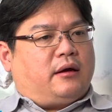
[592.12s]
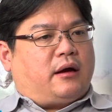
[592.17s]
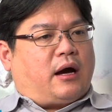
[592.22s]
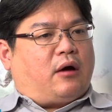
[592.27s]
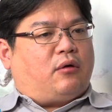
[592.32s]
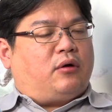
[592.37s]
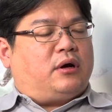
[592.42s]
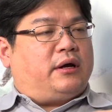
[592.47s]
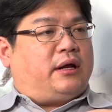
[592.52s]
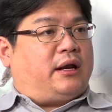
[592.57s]

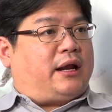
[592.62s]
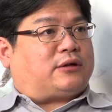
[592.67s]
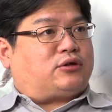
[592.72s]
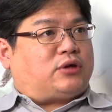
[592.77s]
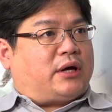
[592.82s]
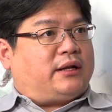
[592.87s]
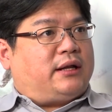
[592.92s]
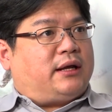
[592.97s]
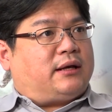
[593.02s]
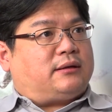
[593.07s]
our
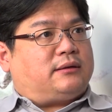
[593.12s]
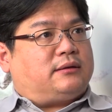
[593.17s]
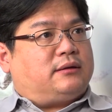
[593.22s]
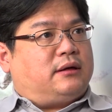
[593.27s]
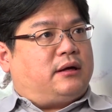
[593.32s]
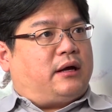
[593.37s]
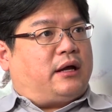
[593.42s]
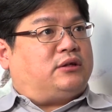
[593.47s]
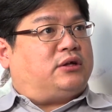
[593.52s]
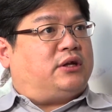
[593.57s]
electronic
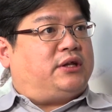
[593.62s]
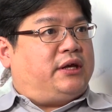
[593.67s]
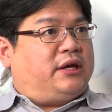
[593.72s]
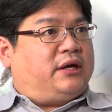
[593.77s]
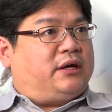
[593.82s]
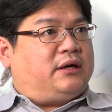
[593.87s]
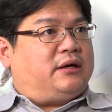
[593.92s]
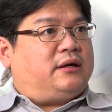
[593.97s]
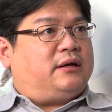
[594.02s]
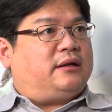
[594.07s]

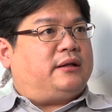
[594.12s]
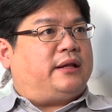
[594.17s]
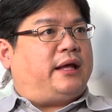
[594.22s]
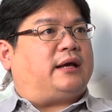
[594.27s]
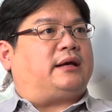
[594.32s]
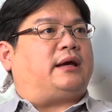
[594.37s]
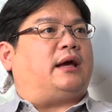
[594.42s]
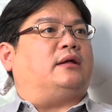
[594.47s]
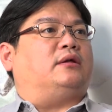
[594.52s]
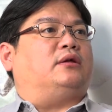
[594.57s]
engineer,
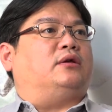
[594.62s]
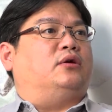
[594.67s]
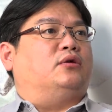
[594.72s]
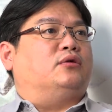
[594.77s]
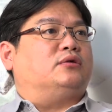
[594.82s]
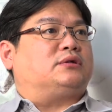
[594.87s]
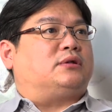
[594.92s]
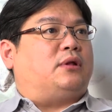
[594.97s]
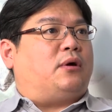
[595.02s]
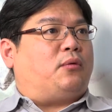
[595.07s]
they can
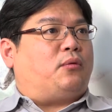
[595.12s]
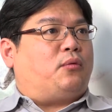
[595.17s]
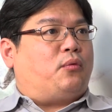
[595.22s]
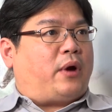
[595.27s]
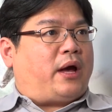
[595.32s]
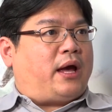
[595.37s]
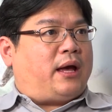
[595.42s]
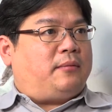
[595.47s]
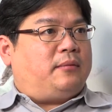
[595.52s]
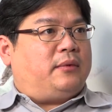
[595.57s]
use the
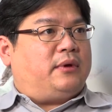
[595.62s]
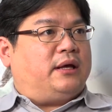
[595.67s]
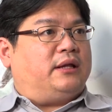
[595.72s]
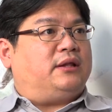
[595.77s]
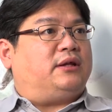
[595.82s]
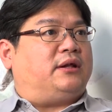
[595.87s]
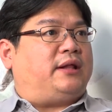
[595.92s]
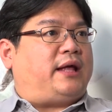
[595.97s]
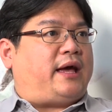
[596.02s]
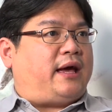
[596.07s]
web,
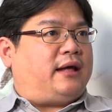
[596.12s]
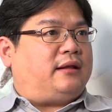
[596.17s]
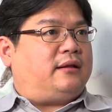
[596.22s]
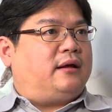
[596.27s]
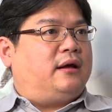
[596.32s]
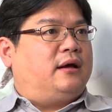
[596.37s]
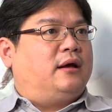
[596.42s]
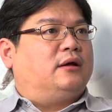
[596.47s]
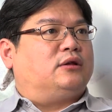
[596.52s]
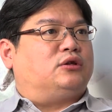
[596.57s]

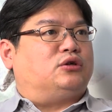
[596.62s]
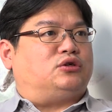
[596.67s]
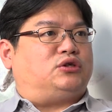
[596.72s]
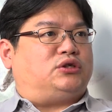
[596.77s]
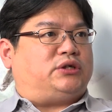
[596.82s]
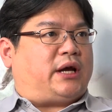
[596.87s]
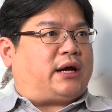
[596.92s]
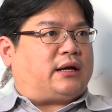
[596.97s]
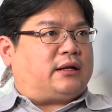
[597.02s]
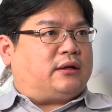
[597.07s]
internet to
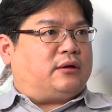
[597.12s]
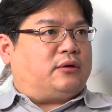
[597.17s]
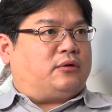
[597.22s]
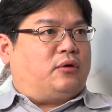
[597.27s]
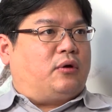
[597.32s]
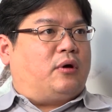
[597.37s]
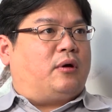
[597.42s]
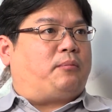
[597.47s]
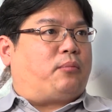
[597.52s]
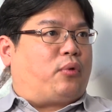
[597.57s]
check
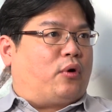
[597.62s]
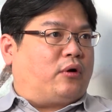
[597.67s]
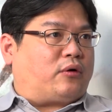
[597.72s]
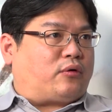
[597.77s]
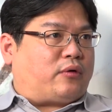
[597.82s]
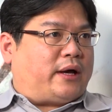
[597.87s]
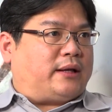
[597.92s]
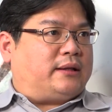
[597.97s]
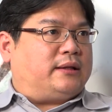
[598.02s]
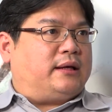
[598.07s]
your
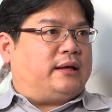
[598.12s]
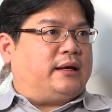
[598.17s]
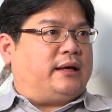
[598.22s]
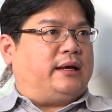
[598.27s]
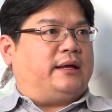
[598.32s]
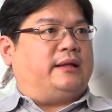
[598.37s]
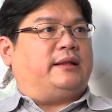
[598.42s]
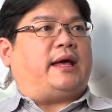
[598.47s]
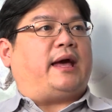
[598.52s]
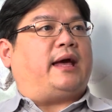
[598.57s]
program
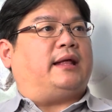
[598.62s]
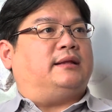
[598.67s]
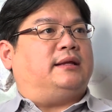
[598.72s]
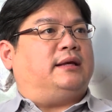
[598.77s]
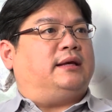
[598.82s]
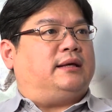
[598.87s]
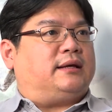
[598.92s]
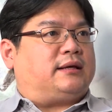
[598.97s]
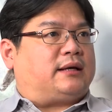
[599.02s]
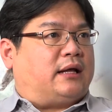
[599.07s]
in
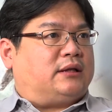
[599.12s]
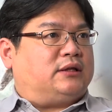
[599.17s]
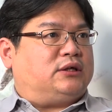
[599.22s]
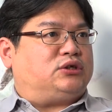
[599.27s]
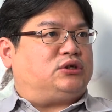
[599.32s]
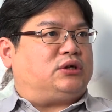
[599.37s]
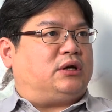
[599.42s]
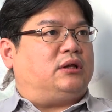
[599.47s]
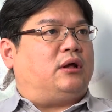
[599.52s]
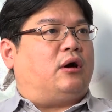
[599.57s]
any
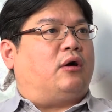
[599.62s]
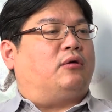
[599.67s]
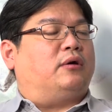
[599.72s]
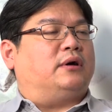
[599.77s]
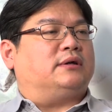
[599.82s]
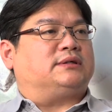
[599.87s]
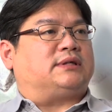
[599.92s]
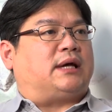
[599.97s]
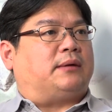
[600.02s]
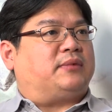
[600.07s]
condition
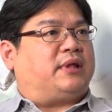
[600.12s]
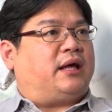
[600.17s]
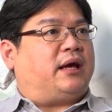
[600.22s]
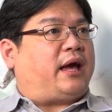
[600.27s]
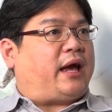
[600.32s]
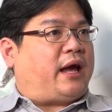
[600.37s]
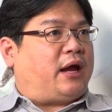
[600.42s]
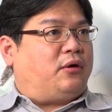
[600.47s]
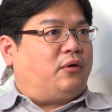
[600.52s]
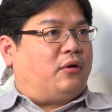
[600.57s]
or
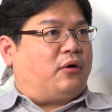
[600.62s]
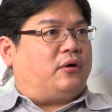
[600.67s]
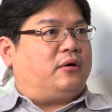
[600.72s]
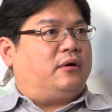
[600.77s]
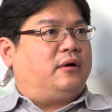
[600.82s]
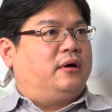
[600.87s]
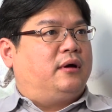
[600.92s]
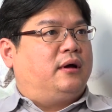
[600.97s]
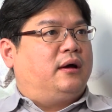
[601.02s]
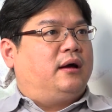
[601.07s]
something error.
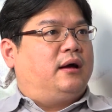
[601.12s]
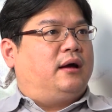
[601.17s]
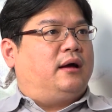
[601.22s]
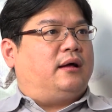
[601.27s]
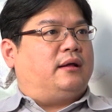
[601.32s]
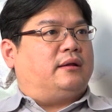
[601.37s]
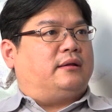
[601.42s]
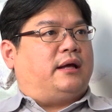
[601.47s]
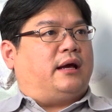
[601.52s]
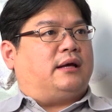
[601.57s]

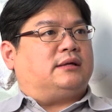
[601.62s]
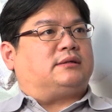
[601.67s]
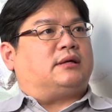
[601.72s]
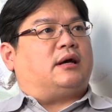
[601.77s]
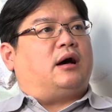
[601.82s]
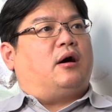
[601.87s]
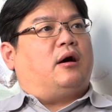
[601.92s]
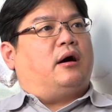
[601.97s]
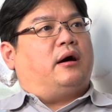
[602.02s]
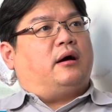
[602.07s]
There's
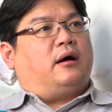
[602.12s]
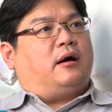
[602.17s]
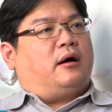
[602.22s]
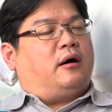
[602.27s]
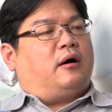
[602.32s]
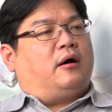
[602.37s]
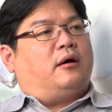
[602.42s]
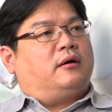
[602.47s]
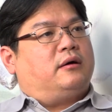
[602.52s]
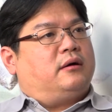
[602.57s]

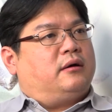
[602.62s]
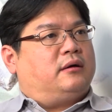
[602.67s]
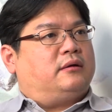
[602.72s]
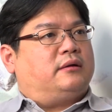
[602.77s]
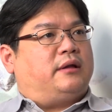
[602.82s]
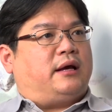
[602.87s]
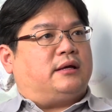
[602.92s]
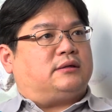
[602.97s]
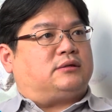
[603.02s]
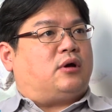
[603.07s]

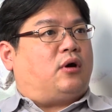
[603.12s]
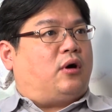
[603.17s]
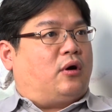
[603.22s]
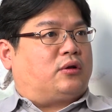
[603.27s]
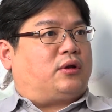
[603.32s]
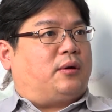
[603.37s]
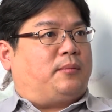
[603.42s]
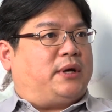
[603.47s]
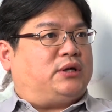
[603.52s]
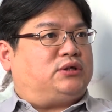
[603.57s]

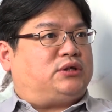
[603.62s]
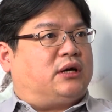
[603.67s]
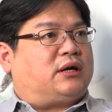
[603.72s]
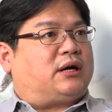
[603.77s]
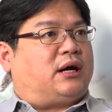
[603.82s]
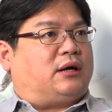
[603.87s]
automation